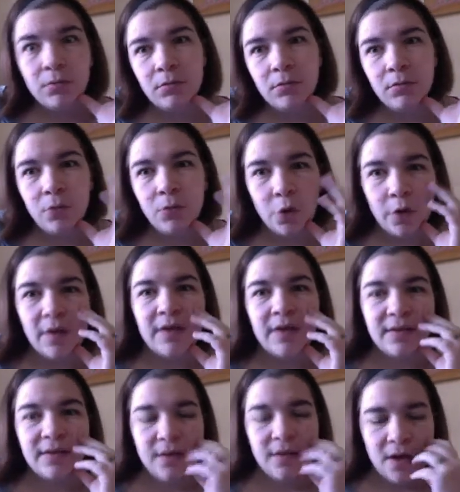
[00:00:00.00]
more or
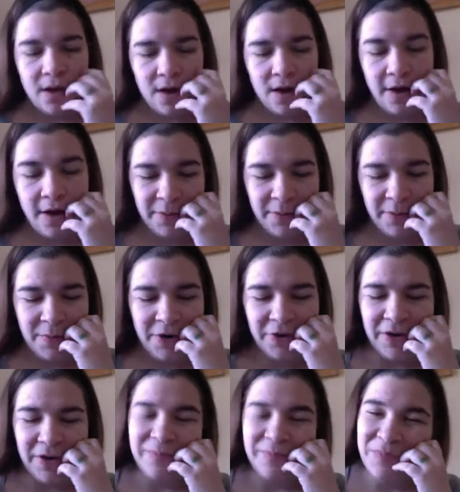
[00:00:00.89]
less.
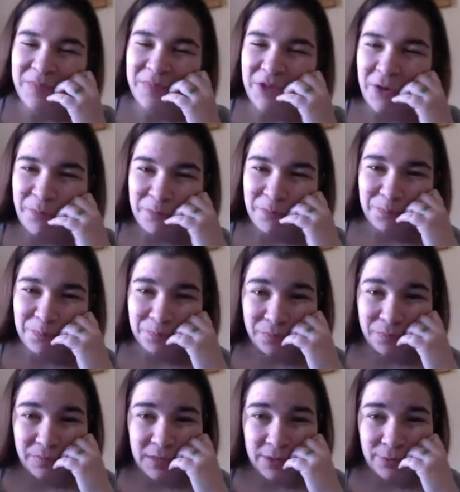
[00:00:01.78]
Okay, so
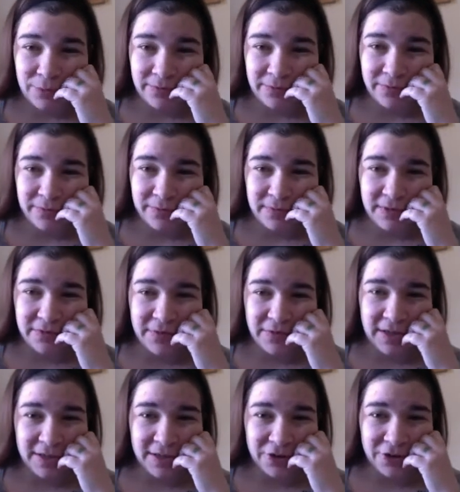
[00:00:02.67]
now we've
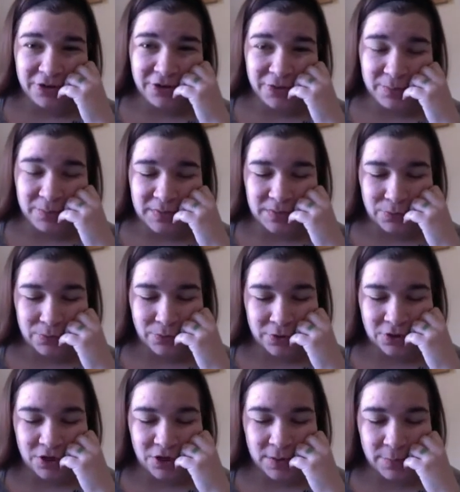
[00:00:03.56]
defined our terms.
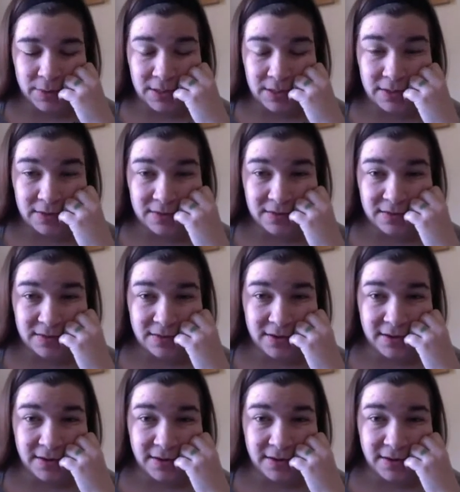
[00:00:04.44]
Workshop is